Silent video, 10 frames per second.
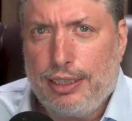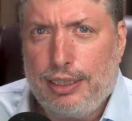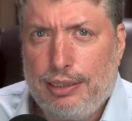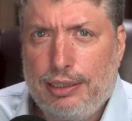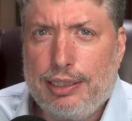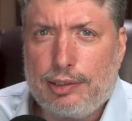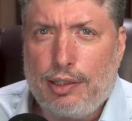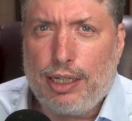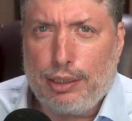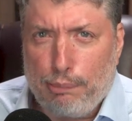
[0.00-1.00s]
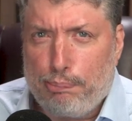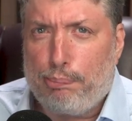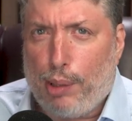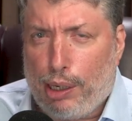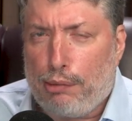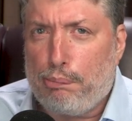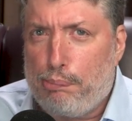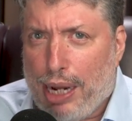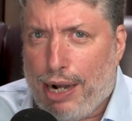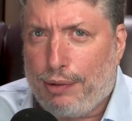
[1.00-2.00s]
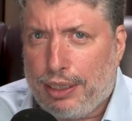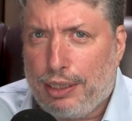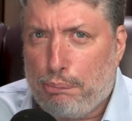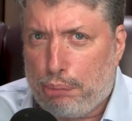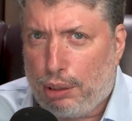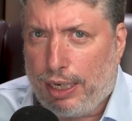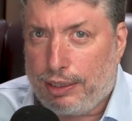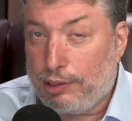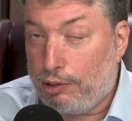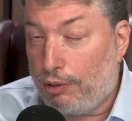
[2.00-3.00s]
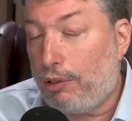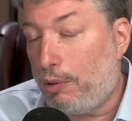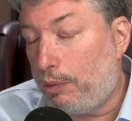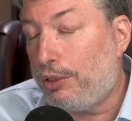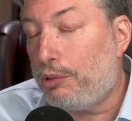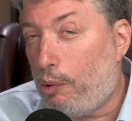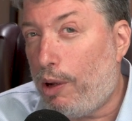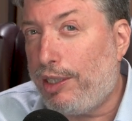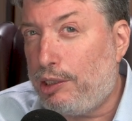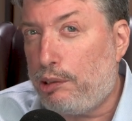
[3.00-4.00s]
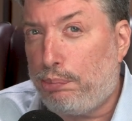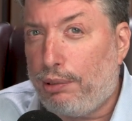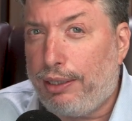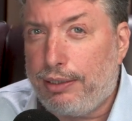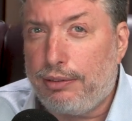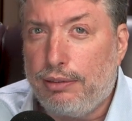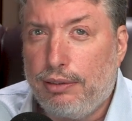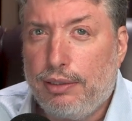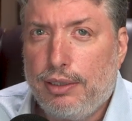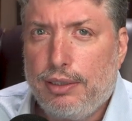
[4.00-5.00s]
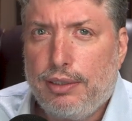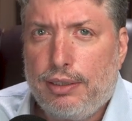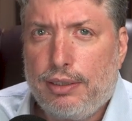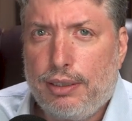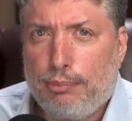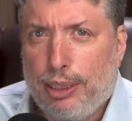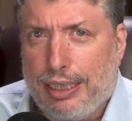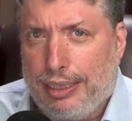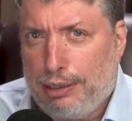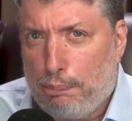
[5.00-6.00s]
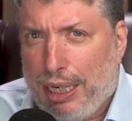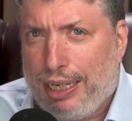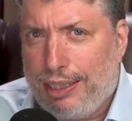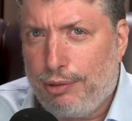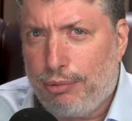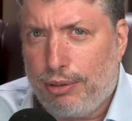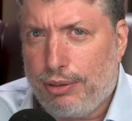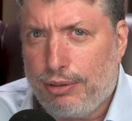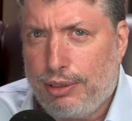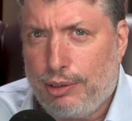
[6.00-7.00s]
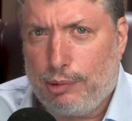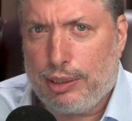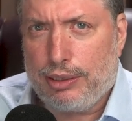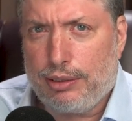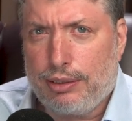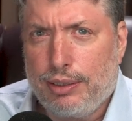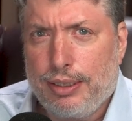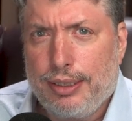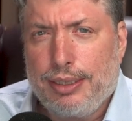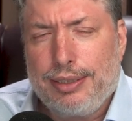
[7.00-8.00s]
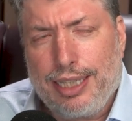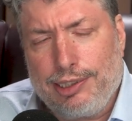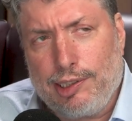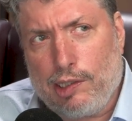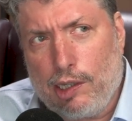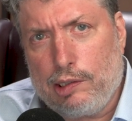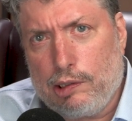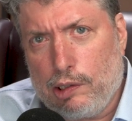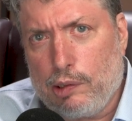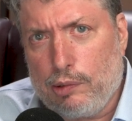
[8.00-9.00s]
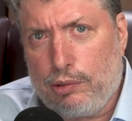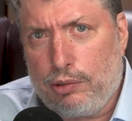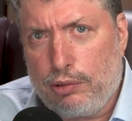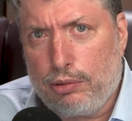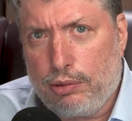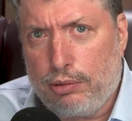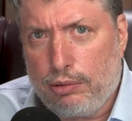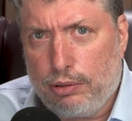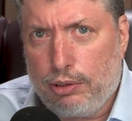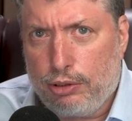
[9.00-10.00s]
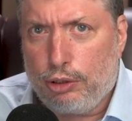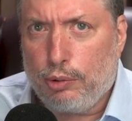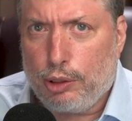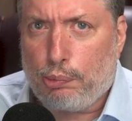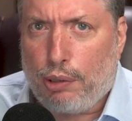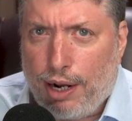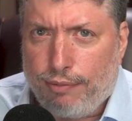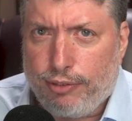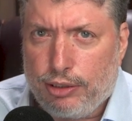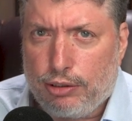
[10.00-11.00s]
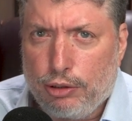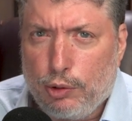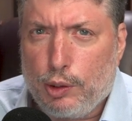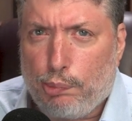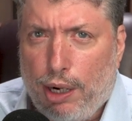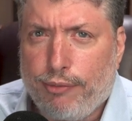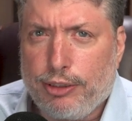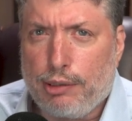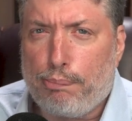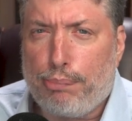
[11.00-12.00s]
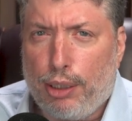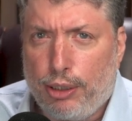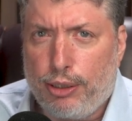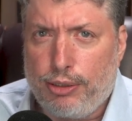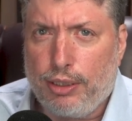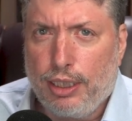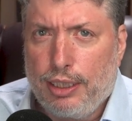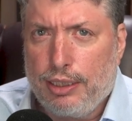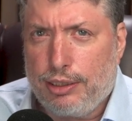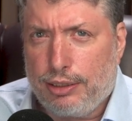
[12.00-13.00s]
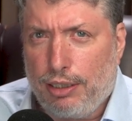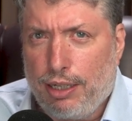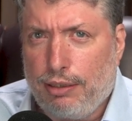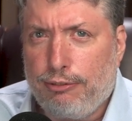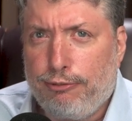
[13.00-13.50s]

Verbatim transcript: in this kind of barbaric practice, although it was widespread in the pagan world. It was not just unknown to the Jewish prophets. The Jewish prophets opposed this kind of